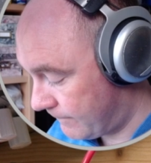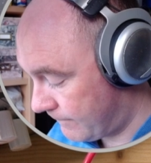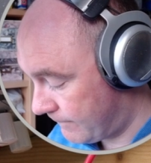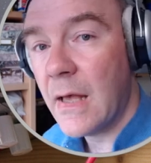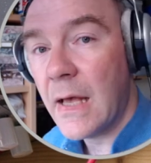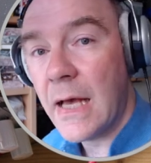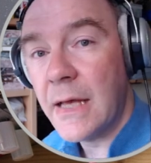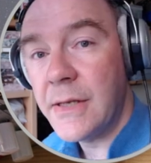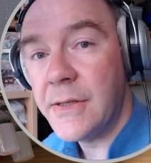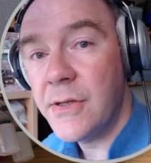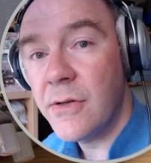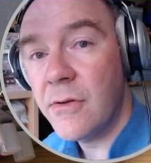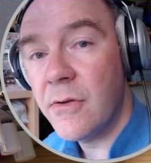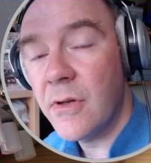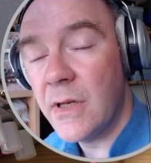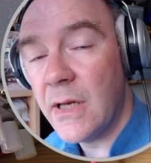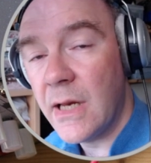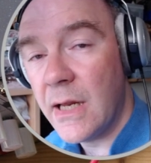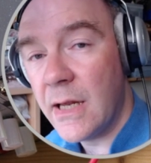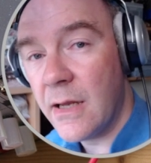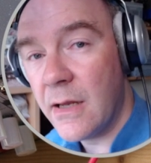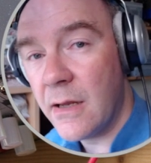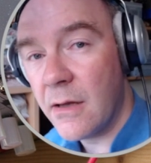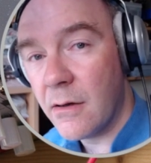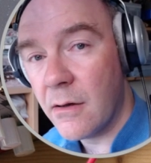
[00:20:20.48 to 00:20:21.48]
As you can
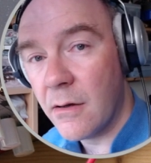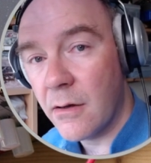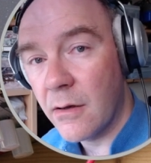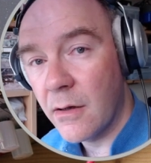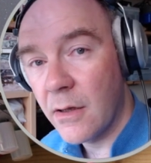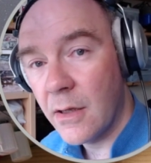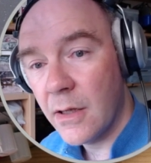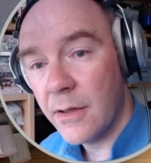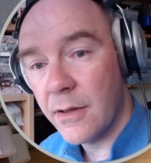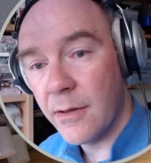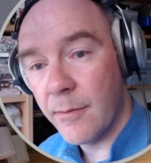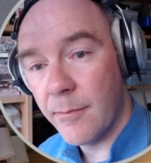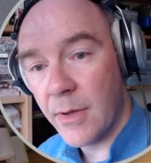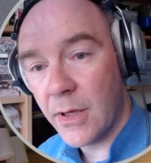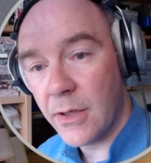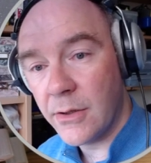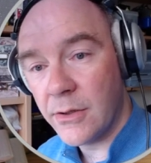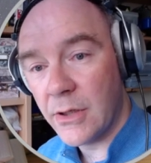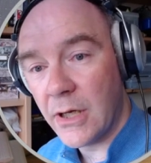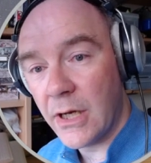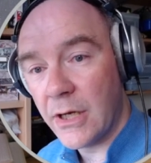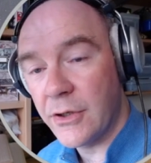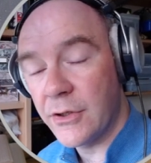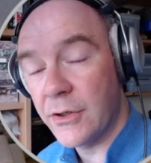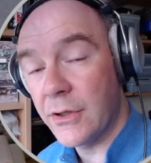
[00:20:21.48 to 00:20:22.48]
hear, the
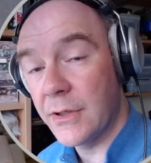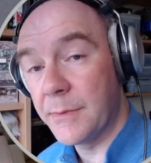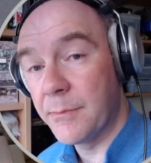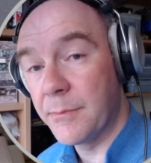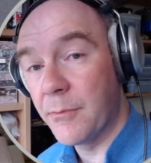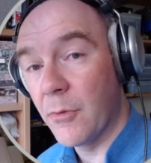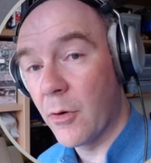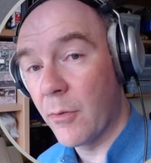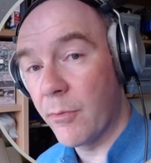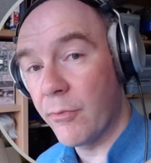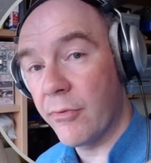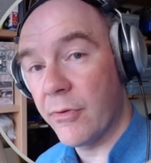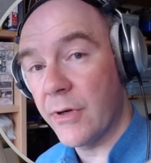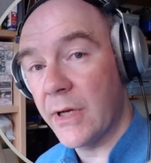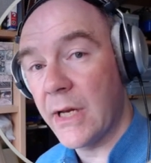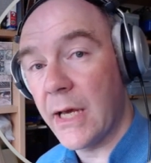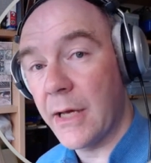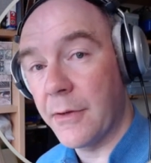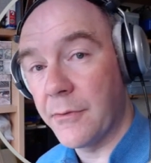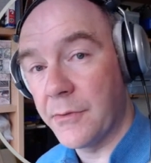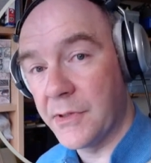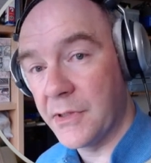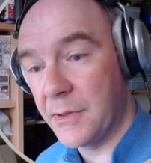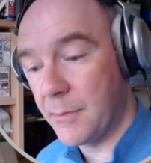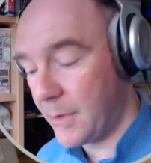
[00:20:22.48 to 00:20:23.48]
modulation is more
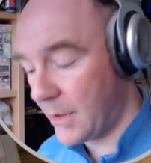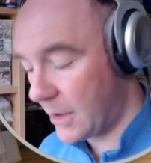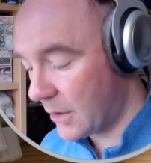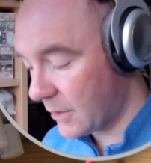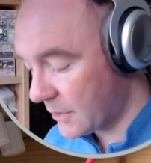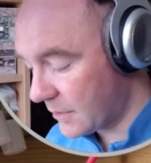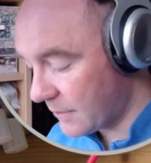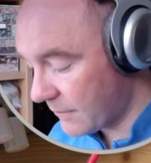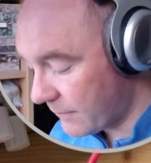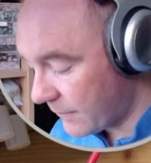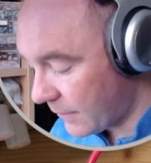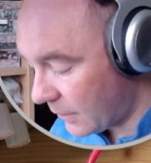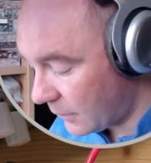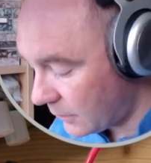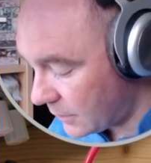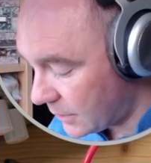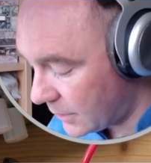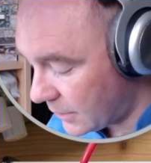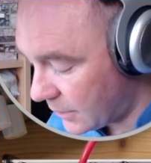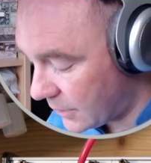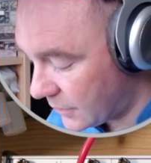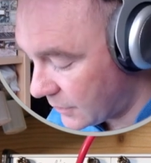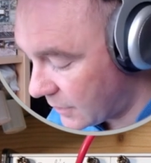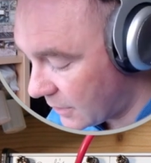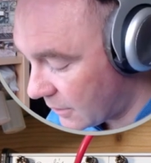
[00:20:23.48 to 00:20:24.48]
pronounced because the
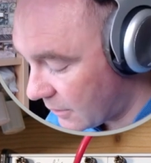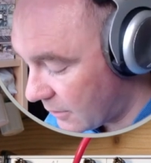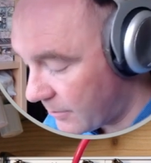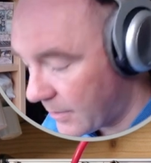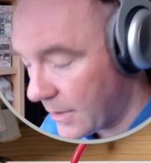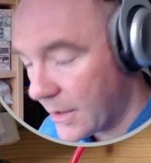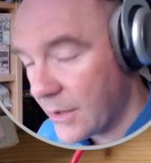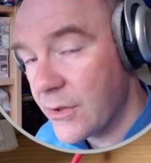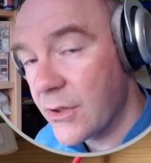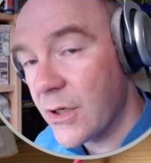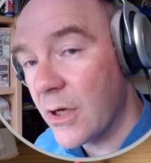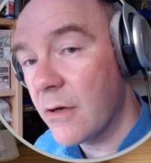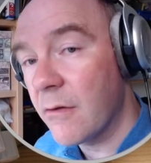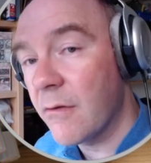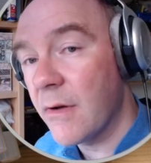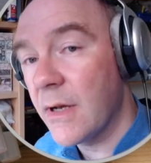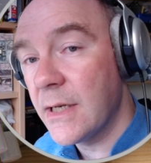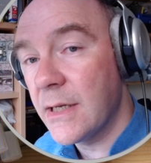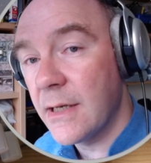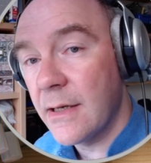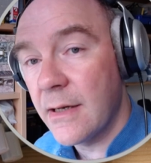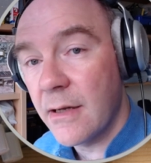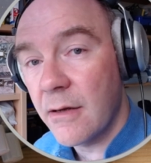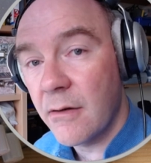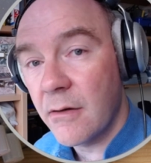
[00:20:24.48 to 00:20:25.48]
voltages that are being
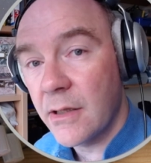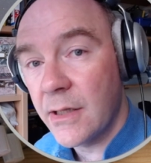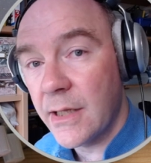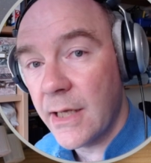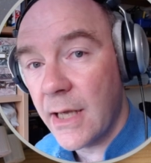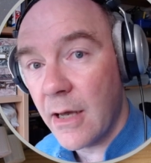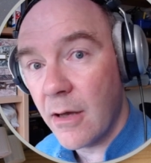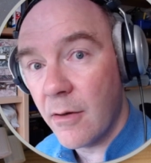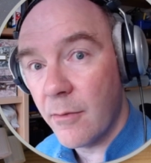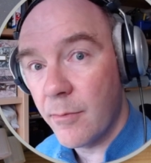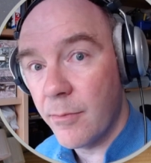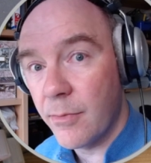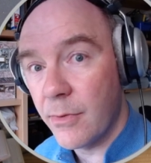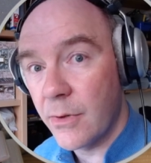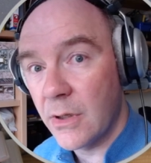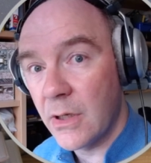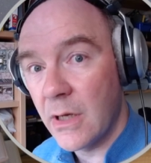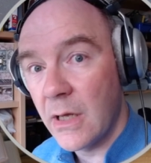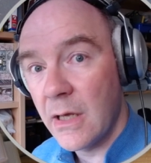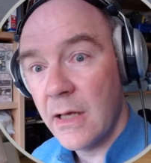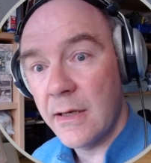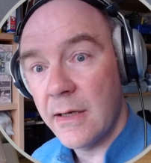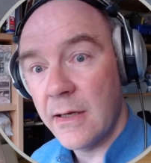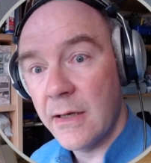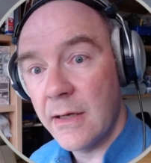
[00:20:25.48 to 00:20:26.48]
generated here at the output
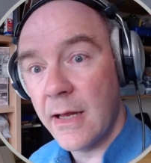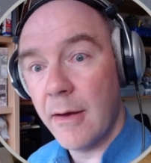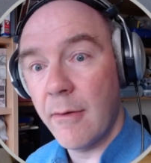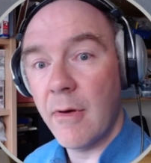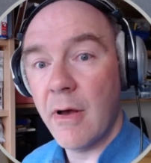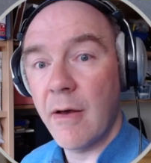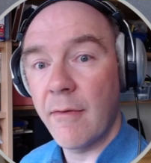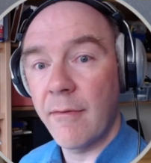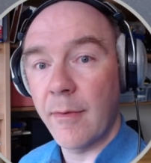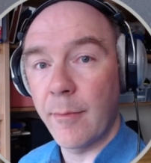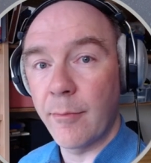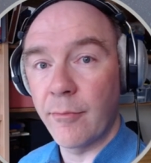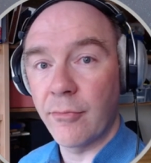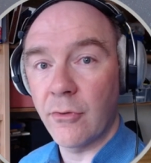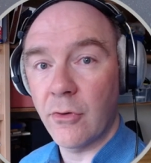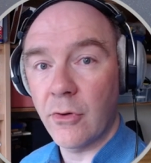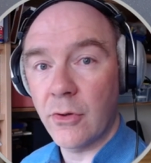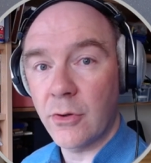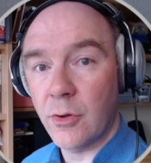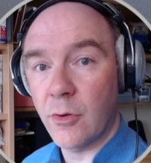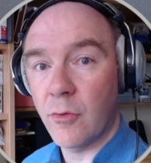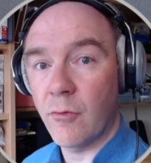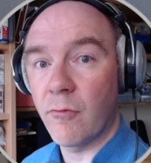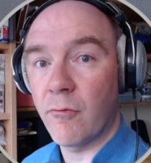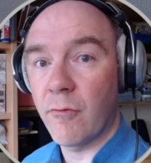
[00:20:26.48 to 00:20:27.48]
now have a
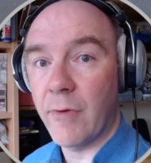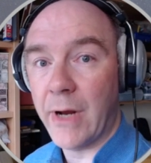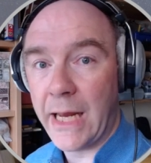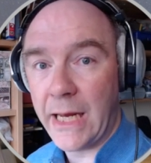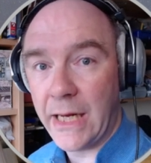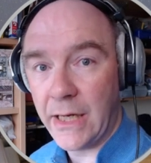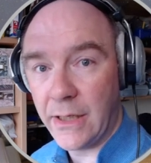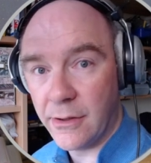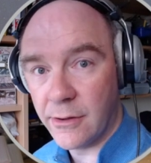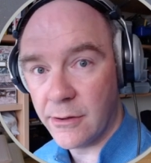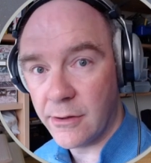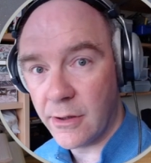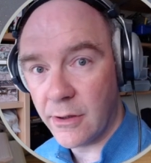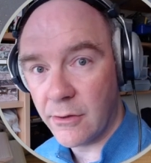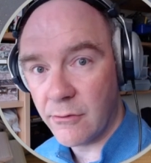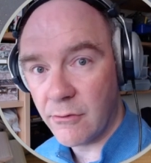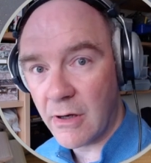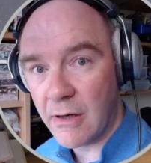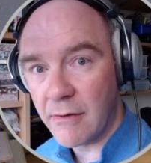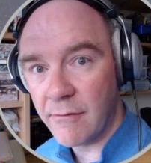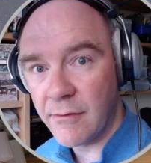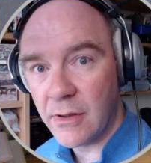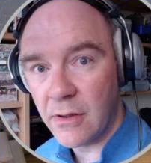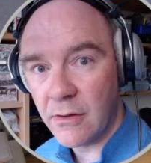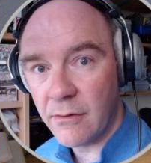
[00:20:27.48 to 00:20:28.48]
broader range to
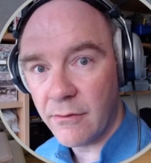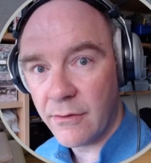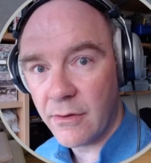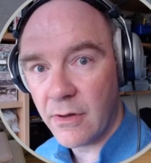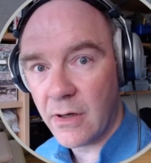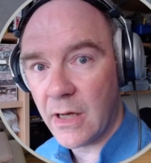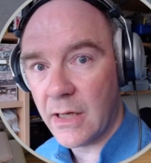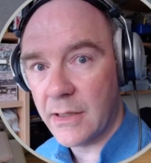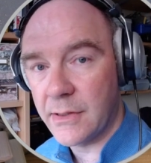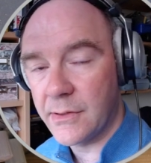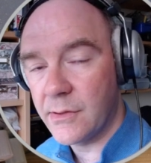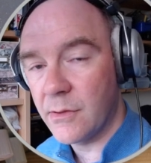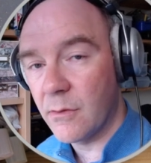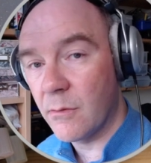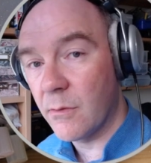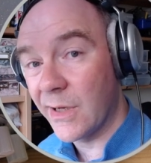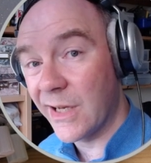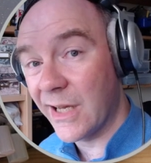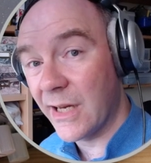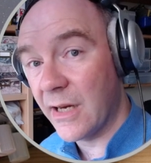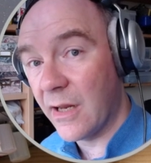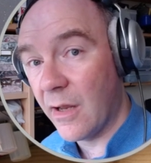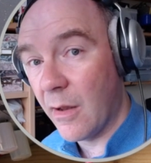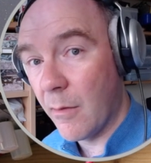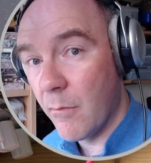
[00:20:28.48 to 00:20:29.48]
travel over, and so we're
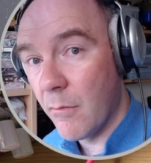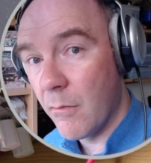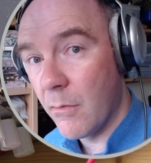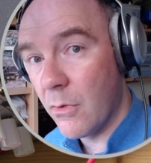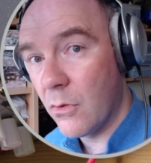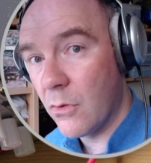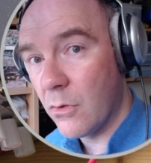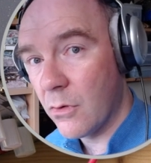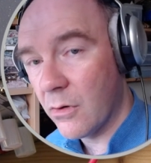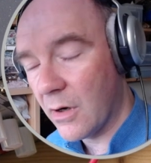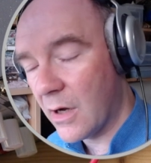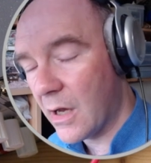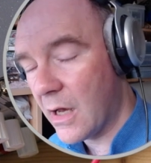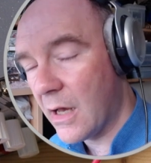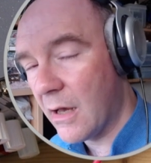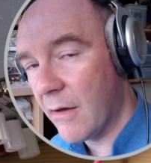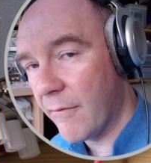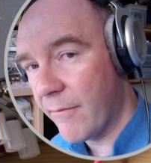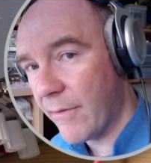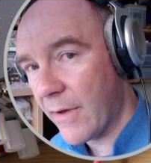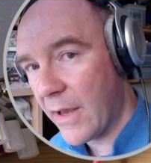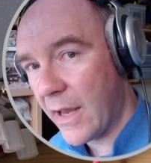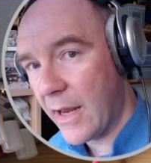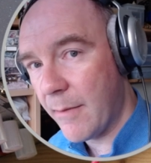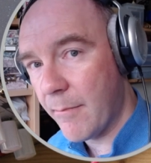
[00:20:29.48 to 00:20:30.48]
getting more of
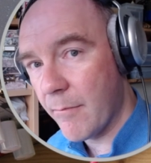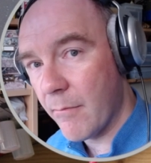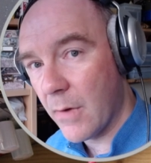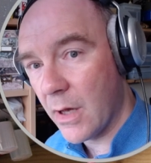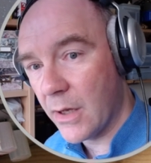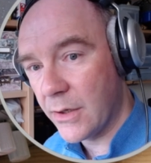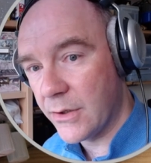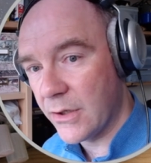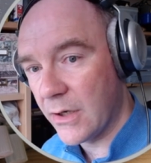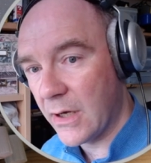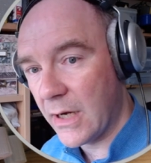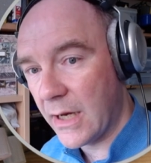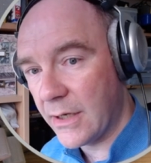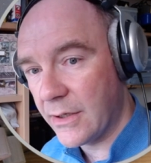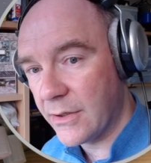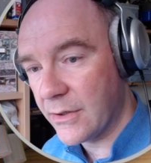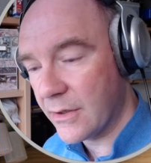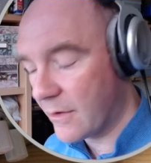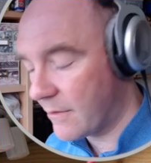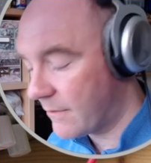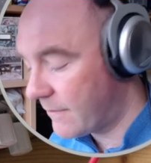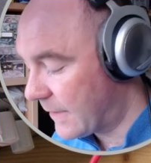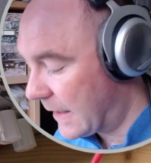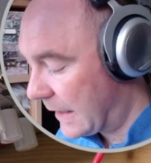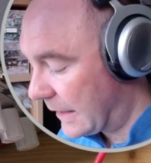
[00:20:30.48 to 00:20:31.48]
a modulation
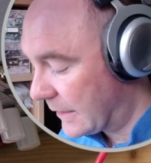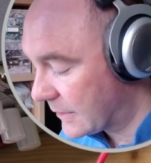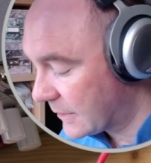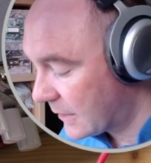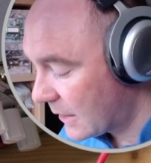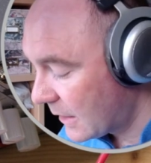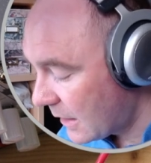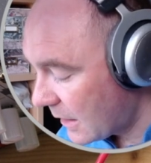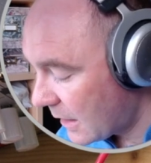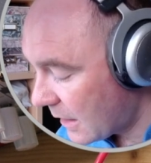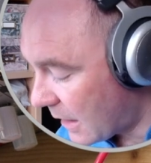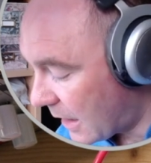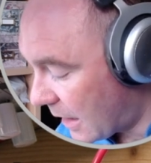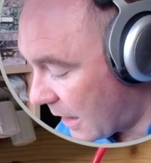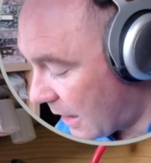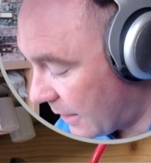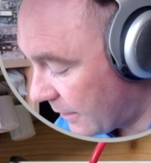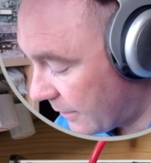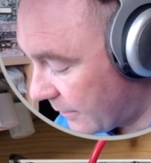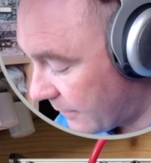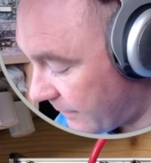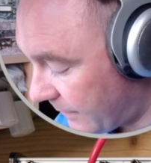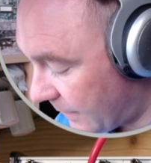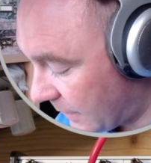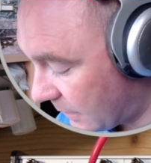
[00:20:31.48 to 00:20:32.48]
effect on
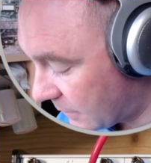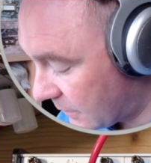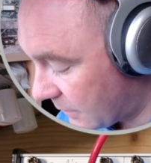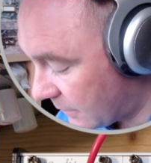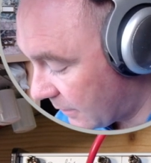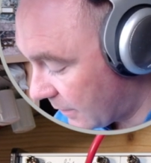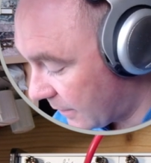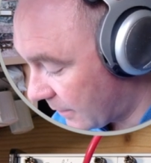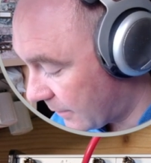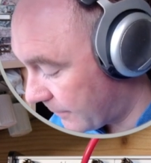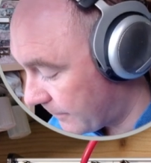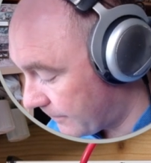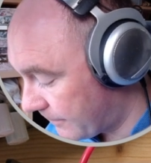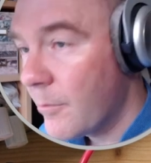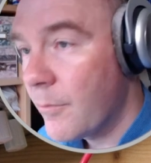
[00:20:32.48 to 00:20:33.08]
the filter here.